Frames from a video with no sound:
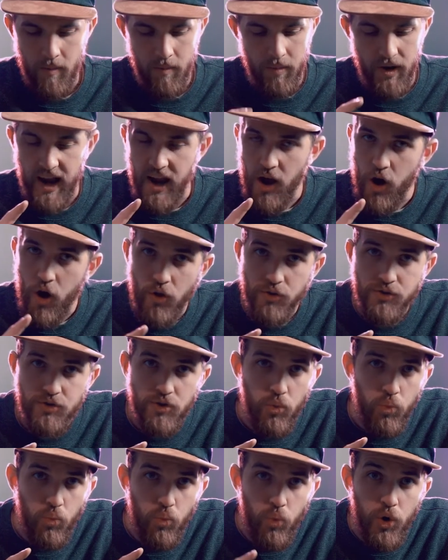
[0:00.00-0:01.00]
But I
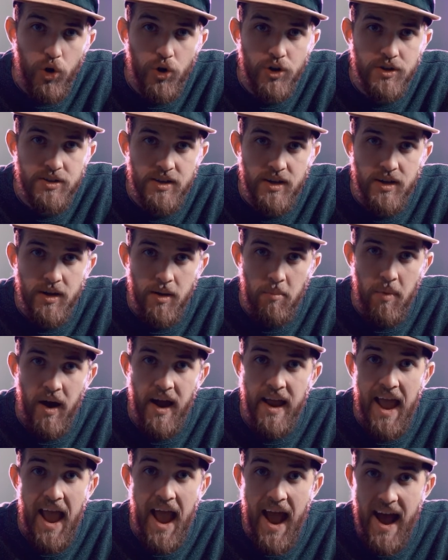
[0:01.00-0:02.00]
also worked
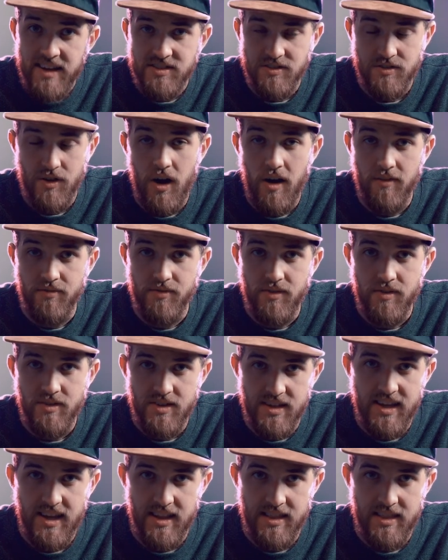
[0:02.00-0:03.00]
my ass off
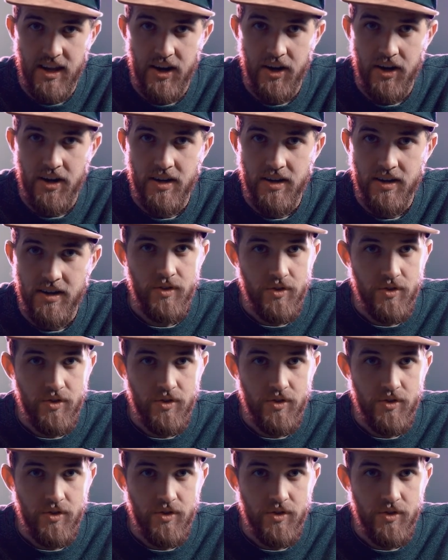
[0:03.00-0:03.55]
to get there.